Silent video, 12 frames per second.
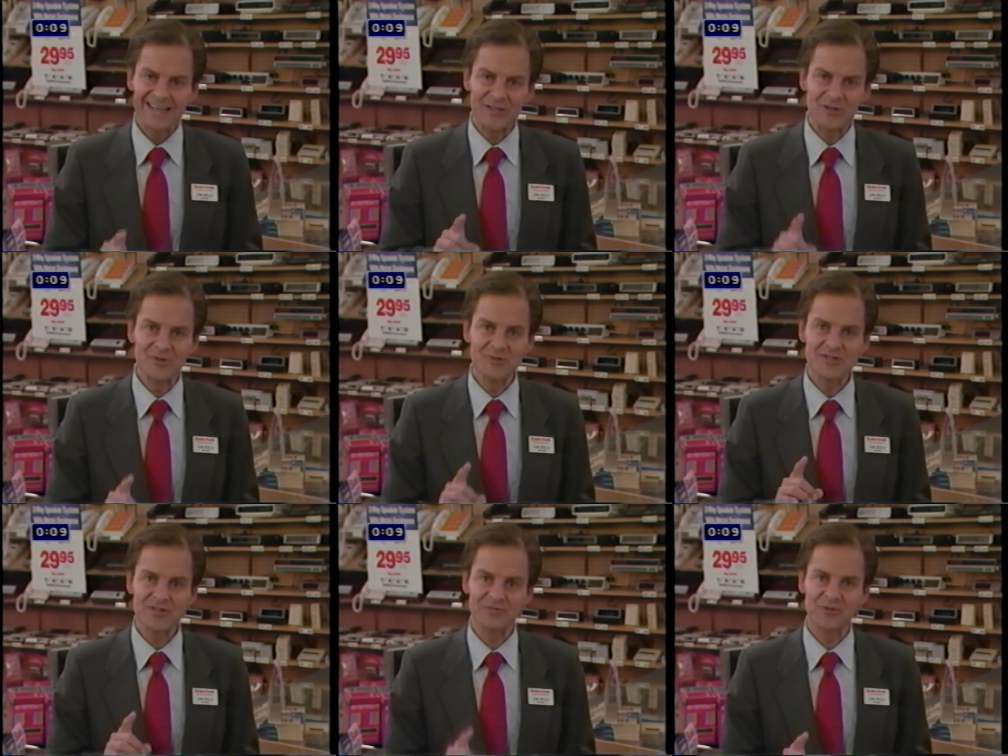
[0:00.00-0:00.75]

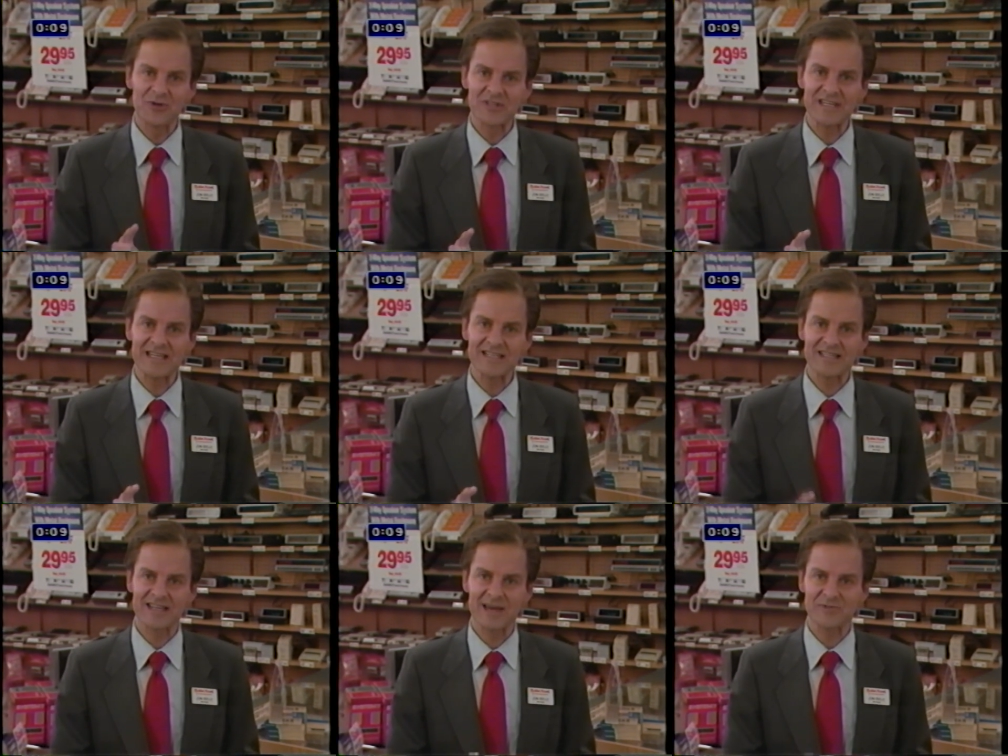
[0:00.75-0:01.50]
Use the
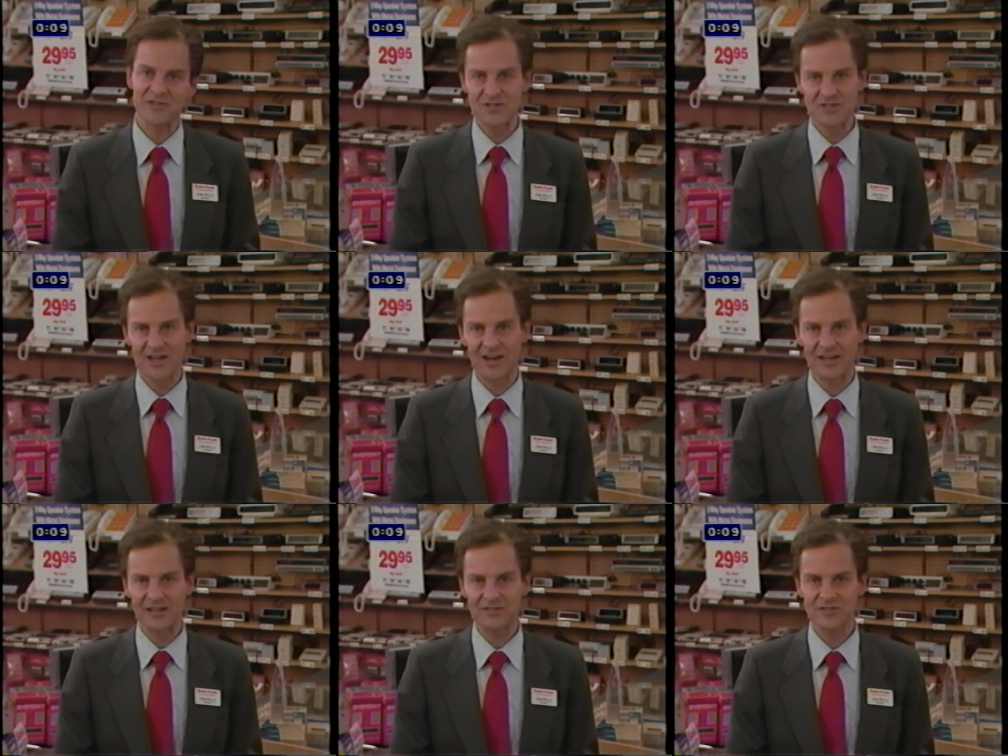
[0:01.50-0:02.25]
14 steps to
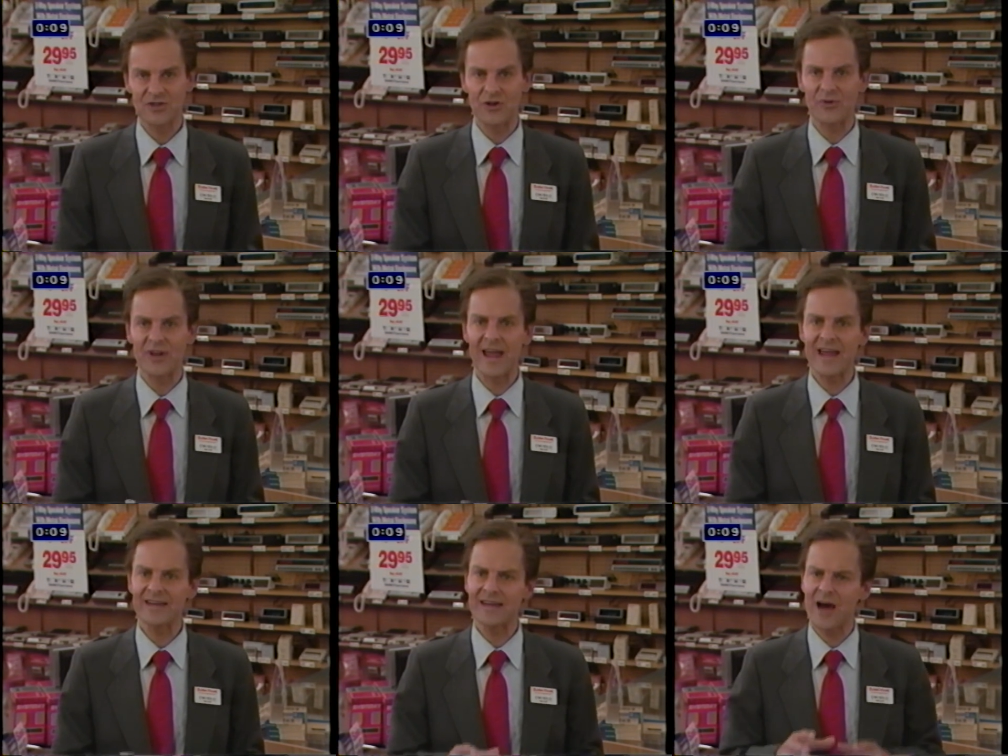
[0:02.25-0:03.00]
selling to
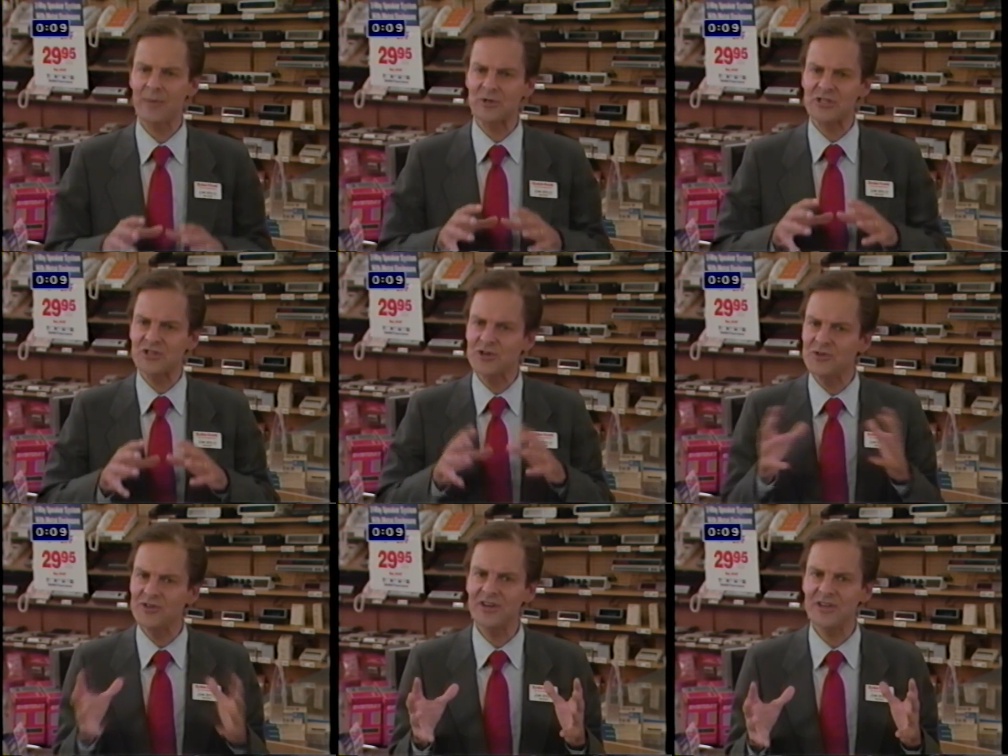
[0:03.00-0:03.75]
create an
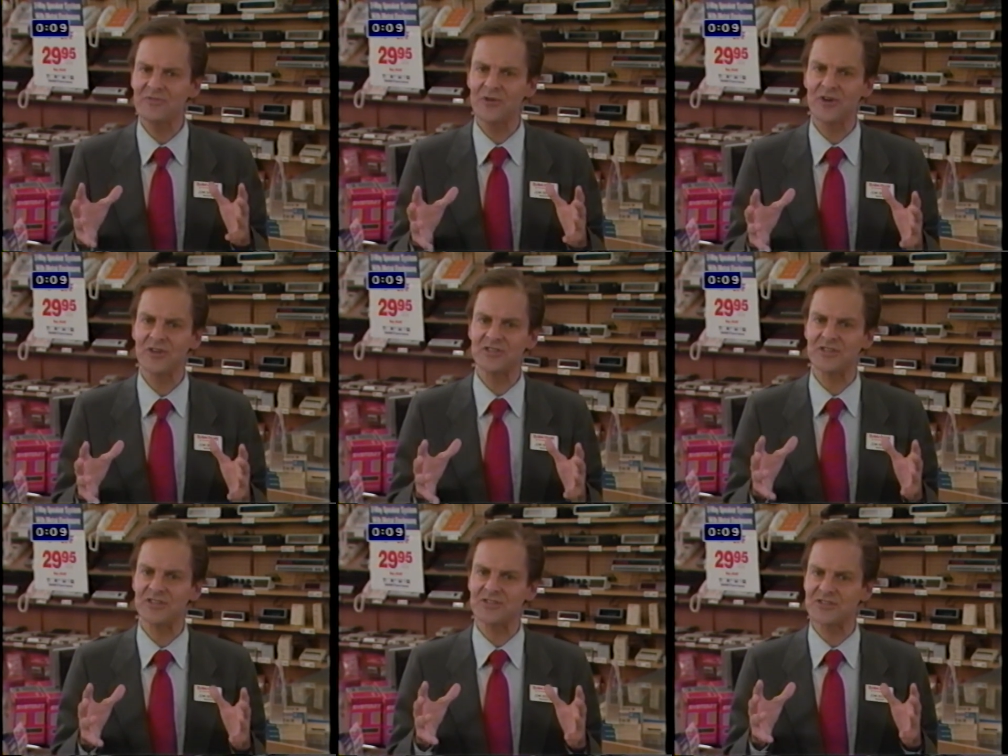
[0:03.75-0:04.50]
opportunity for you
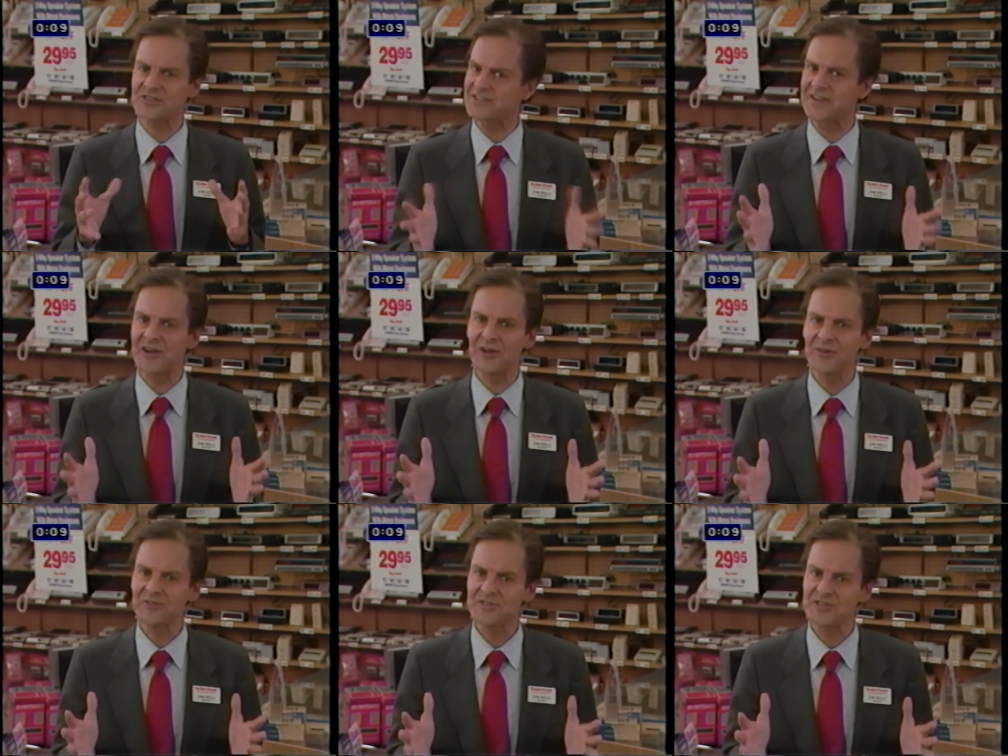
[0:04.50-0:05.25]
to
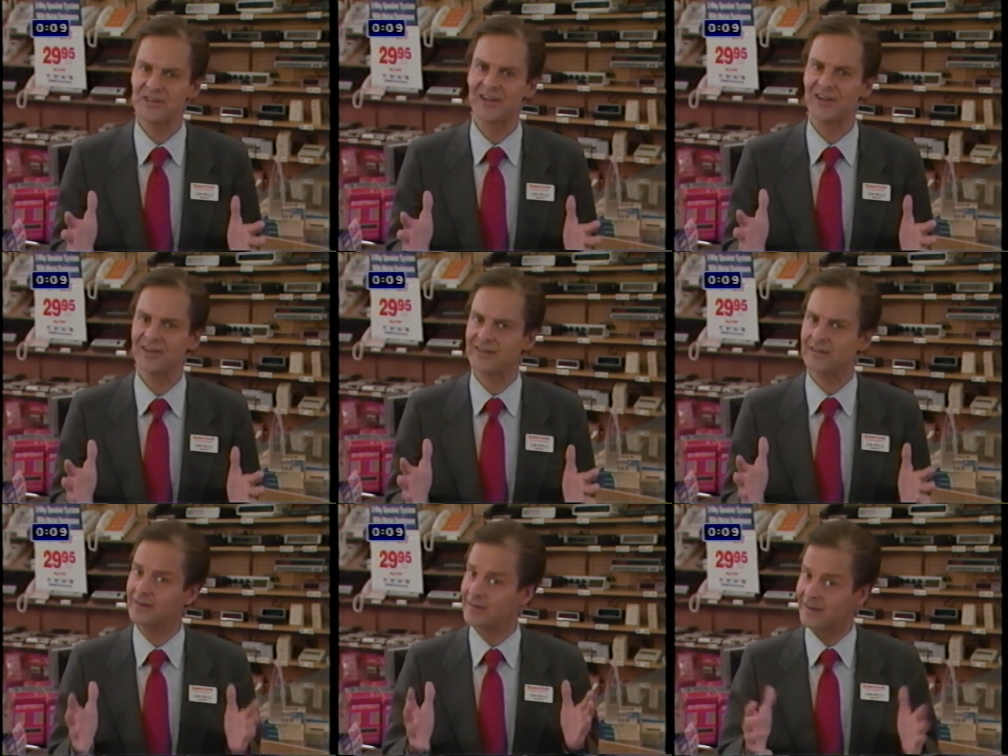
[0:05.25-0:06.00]
sell,
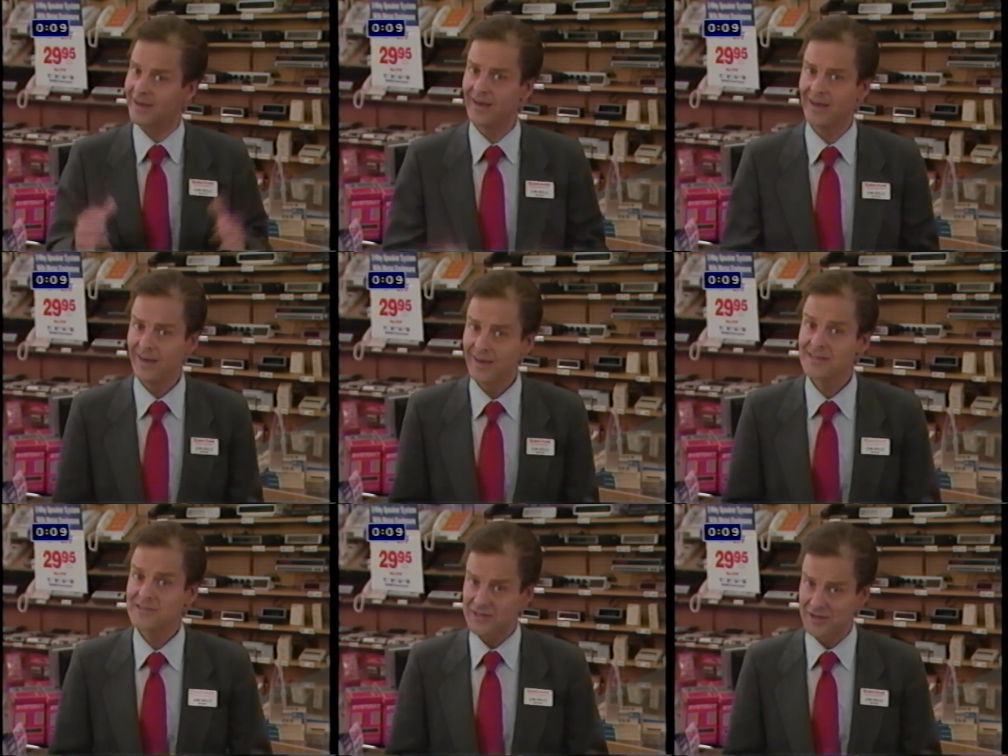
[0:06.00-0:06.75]
and
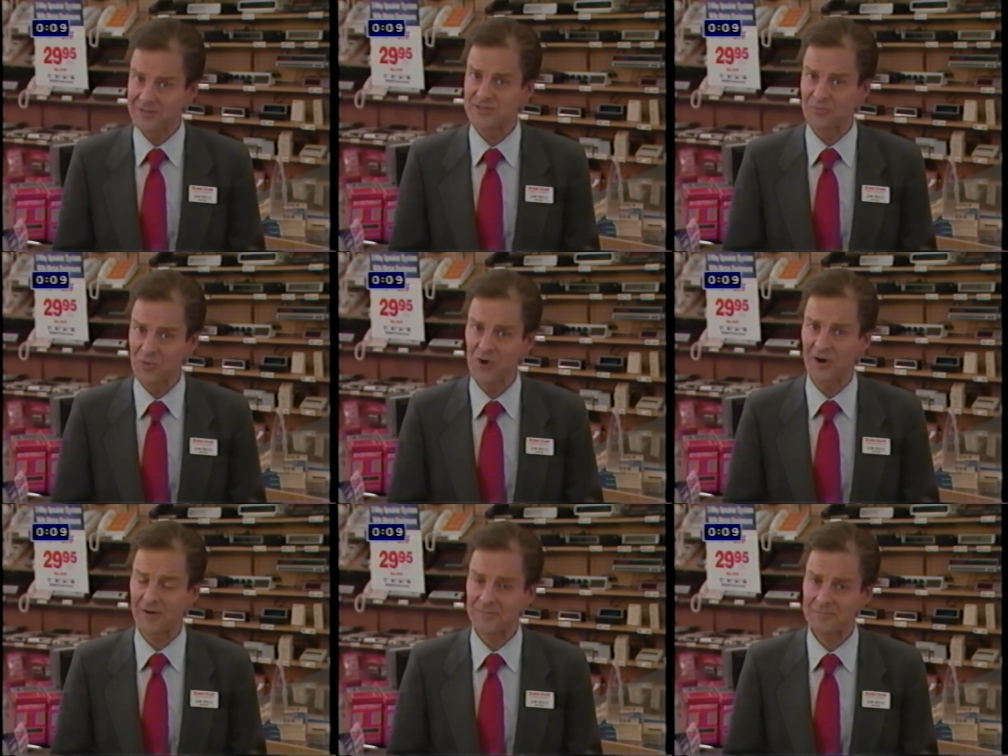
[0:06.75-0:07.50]
sell some
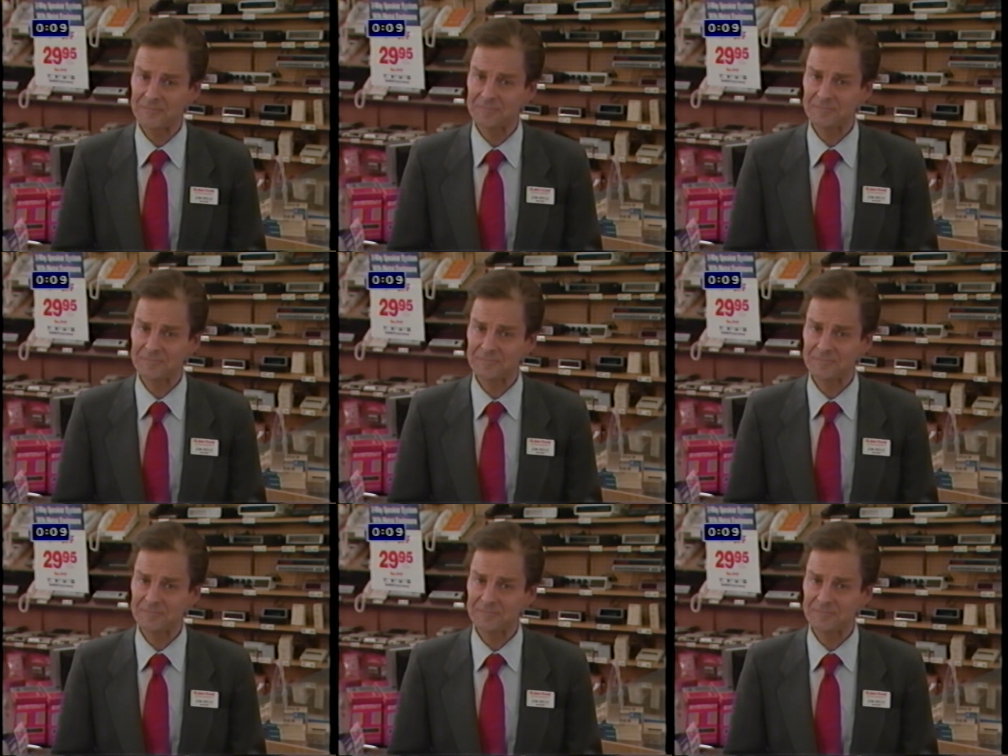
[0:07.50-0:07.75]
more.